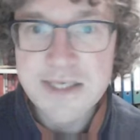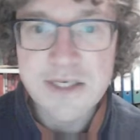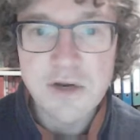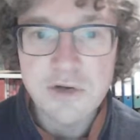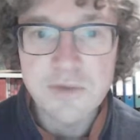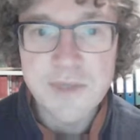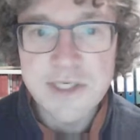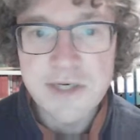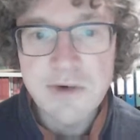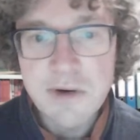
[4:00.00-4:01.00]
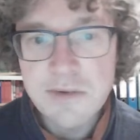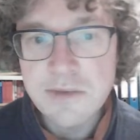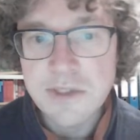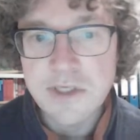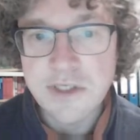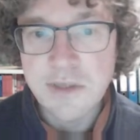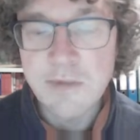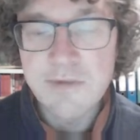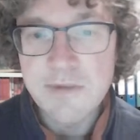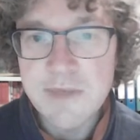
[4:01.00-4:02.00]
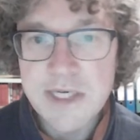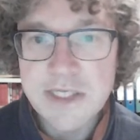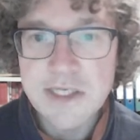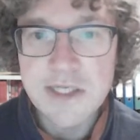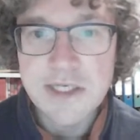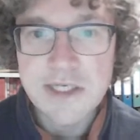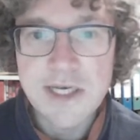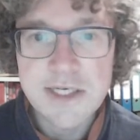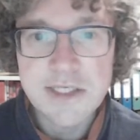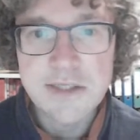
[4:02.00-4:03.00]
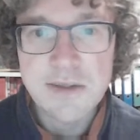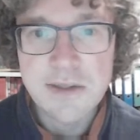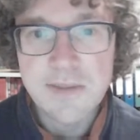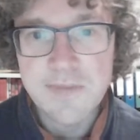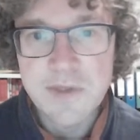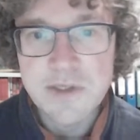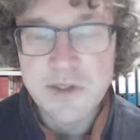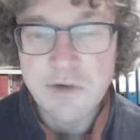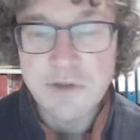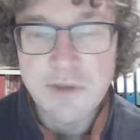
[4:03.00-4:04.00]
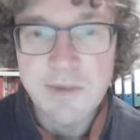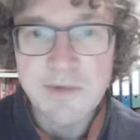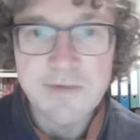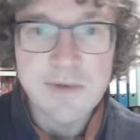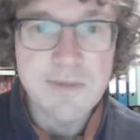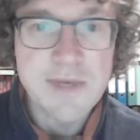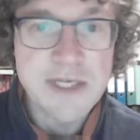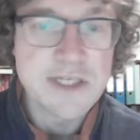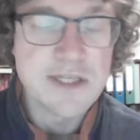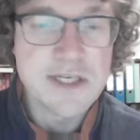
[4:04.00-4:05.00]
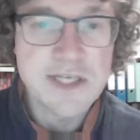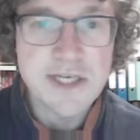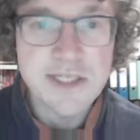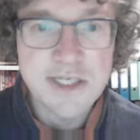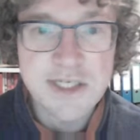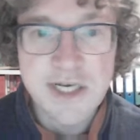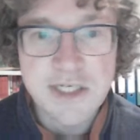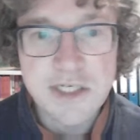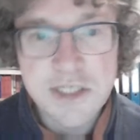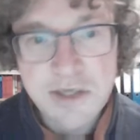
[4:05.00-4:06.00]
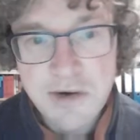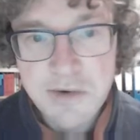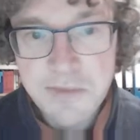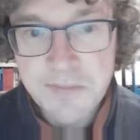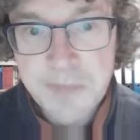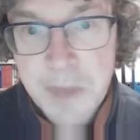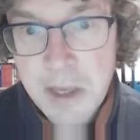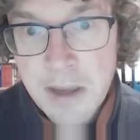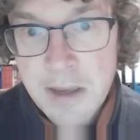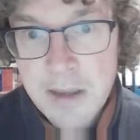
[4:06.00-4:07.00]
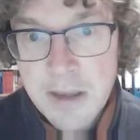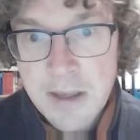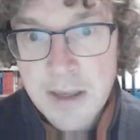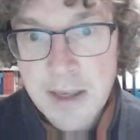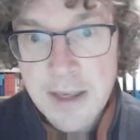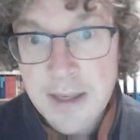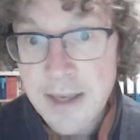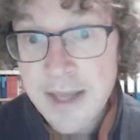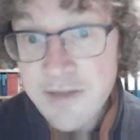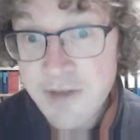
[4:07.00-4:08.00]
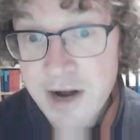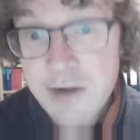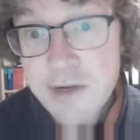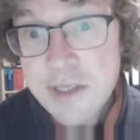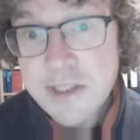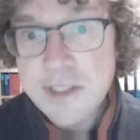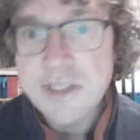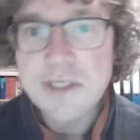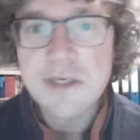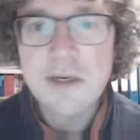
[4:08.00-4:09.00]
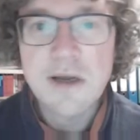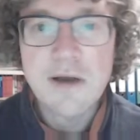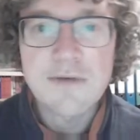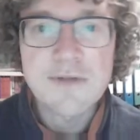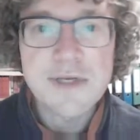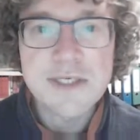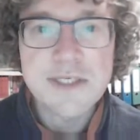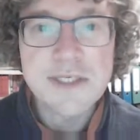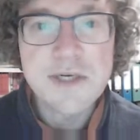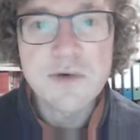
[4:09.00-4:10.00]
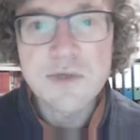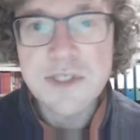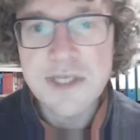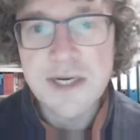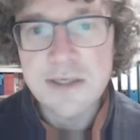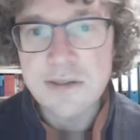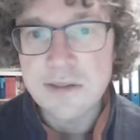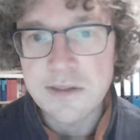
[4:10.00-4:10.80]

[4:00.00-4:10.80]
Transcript: going to be 0, the sum of the means in this case. So sum of the means in this case is actually 0. And variance of this new standard